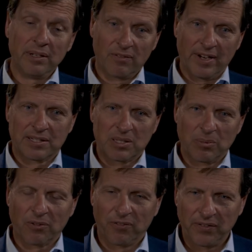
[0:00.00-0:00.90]
invest
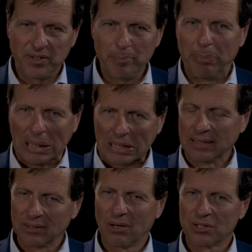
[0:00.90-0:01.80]
about $50
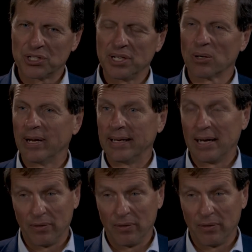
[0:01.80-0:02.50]
billion a year right now,